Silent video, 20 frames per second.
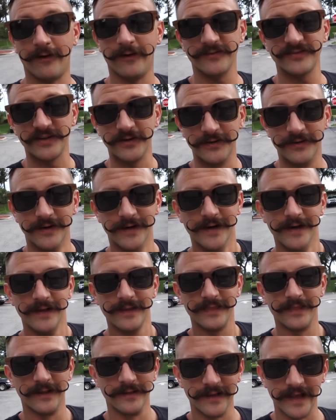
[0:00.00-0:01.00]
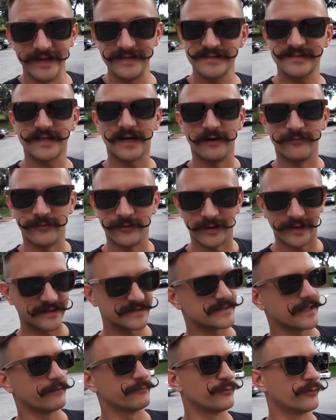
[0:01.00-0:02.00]
Also, the lens cover like
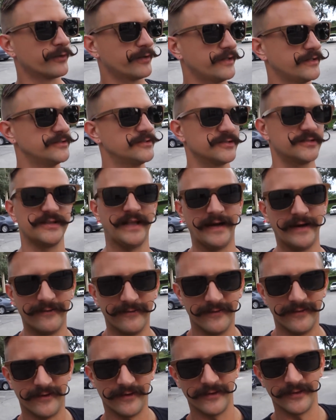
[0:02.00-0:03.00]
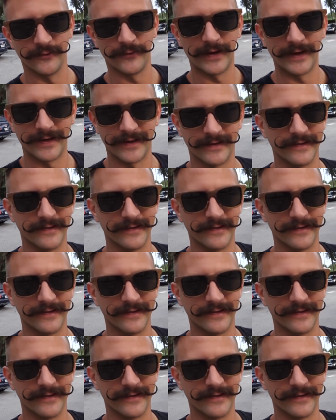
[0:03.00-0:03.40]
stopped working just now on the way